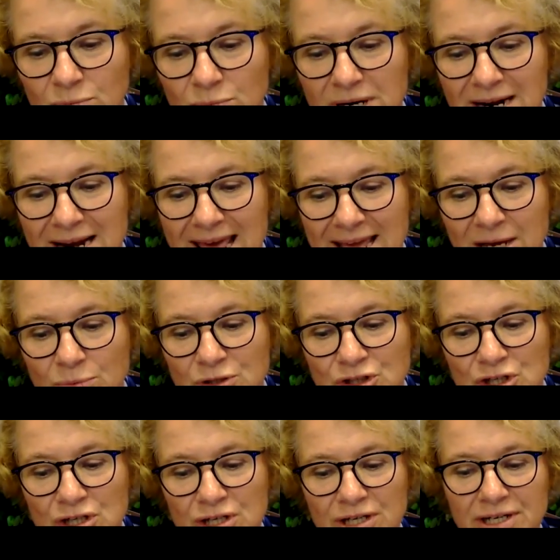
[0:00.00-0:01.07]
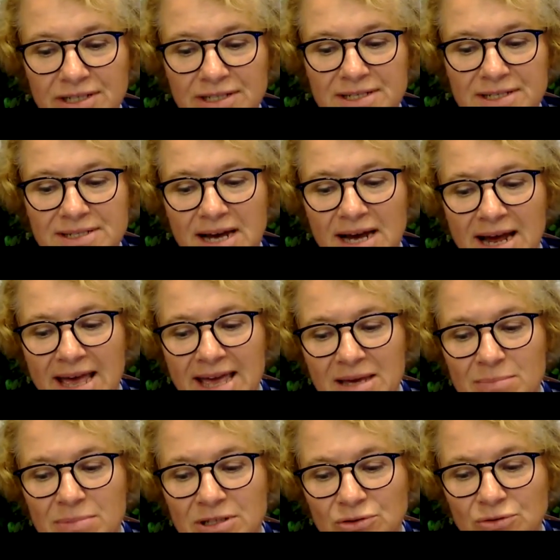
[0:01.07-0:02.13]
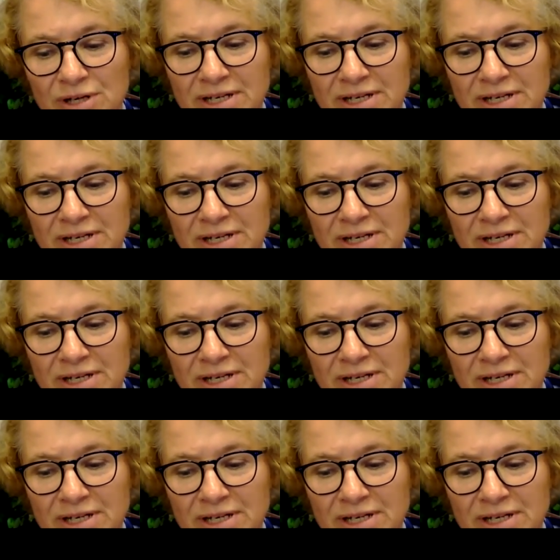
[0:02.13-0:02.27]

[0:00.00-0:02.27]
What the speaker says: where language learners are able to